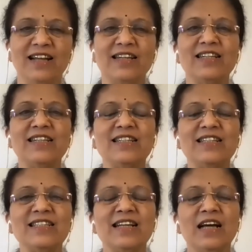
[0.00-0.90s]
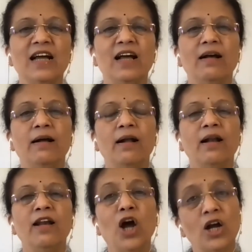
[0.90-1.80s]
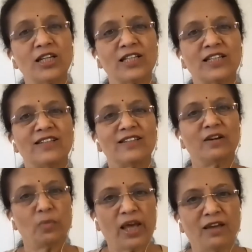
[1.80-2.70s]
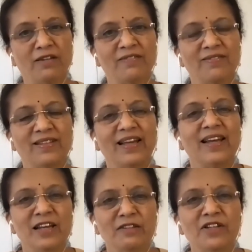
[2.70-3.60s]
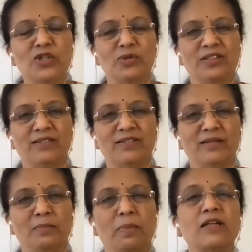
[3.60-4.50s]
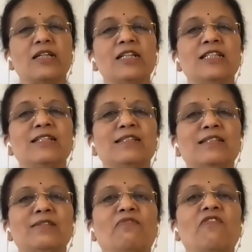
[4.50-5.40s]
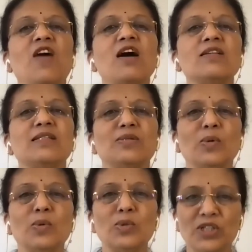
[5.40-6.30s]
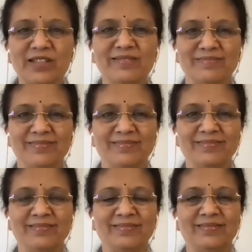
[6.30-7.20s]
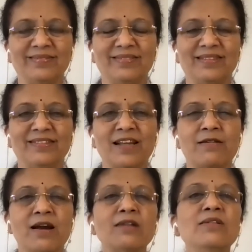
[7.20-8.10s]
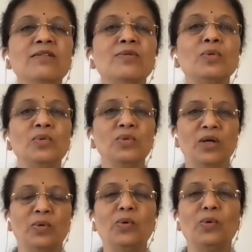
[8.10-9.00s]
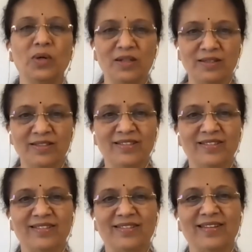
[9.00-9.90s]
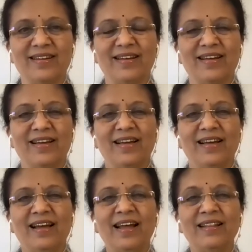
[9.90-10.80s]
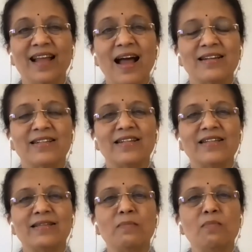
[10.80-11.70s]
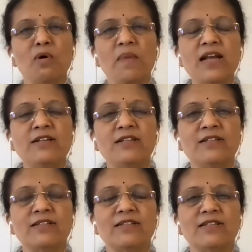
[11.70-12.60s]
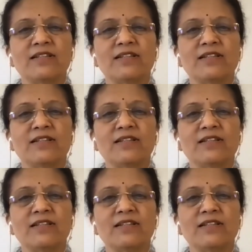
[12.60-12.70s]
that it is not the wave, the individual, but it is the vast ocean that runs through the whole world. And that is a momentous